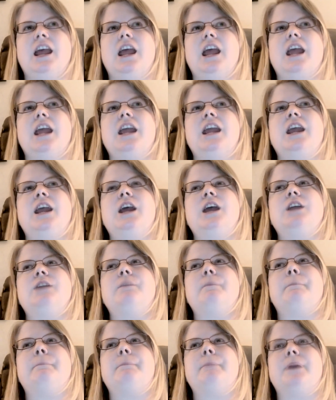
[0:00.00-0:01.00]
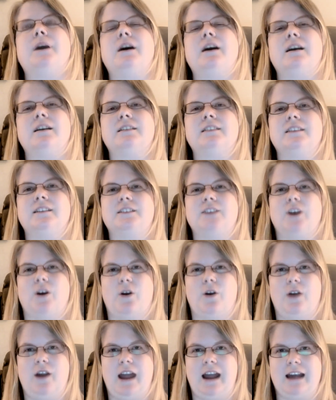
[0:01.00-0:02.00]
it bugged the
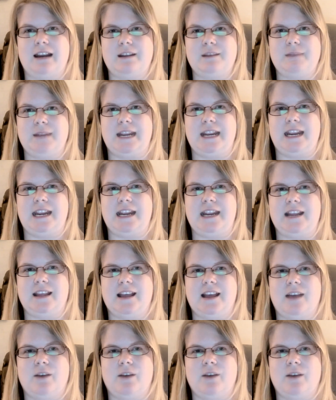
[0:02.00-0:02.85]
tar out of me